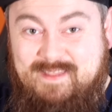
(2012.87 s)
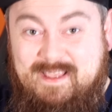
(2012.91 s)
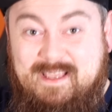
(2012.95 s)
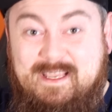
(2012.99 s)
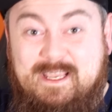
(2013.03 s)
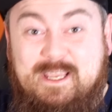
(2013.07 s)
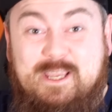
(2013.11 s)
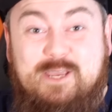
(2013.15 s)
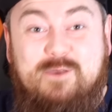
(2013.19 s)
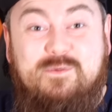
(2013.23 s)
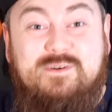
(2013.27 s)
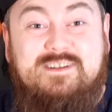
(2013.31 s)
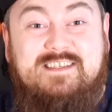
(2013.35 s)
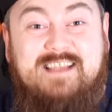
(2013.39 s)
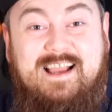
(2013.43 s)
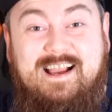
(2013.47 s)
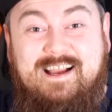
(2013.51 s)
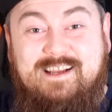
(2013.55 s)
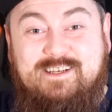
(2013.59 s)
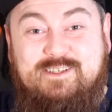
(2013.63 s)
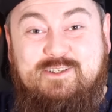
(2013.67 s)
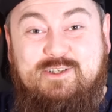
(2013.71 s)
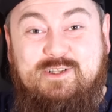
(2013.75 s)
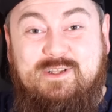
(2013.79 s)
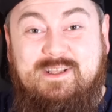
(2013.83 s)
He was
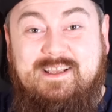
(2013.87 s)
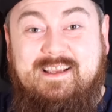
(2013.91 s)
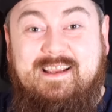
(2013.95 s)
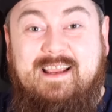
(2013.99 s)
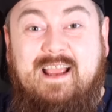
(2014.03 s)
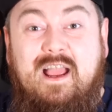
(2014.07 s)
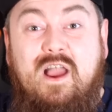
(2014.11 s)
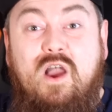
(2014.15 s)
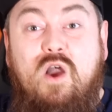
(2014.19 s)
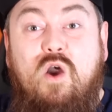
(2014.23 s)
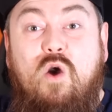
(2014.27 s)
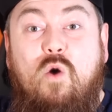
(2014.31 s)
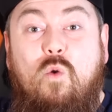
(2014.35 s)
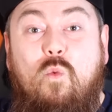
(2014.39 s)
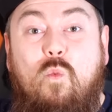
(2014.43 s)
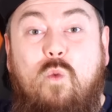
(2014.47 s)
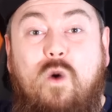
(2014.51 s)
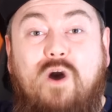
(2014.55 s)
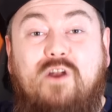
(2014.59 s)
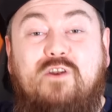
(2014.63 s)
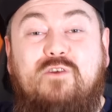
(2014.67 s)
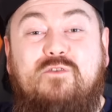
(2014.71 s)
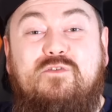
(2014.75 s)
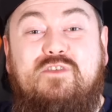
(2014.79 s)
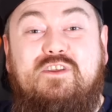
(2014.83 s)
actually
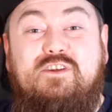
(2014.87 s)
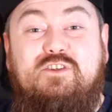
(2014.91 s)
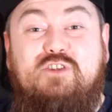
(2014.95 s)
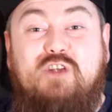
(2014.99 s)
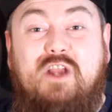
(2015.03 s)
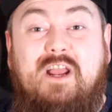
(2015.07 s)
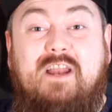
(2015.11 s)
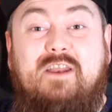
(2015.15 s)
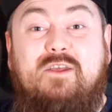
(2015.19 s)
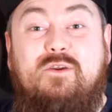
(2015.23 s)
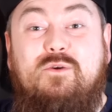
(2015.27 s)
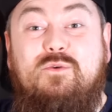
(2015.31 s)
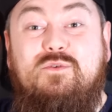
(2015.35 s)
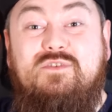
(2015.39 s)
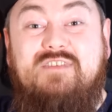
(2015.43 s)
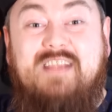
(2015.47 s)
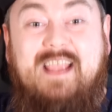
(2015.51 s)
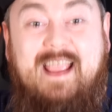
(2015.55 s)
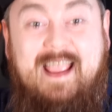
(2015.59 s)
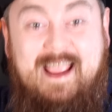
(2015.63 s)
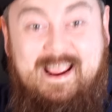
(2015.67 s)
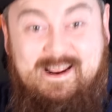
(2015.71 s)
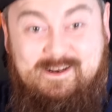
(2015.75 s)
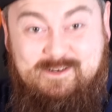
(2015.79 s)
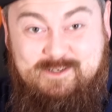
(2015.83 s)
one of the general's
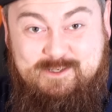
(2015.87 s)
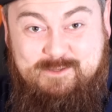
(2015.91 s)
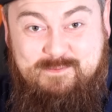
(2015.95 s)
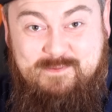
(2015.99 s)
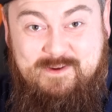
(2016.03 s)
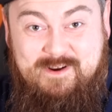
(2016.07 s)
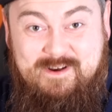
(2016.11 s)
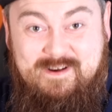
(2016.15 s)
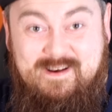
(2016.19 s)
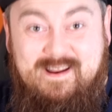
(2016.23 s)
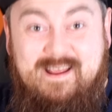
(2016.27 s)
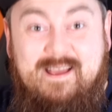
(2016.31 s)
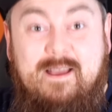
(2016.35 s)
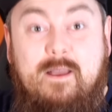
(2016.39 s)
henchmen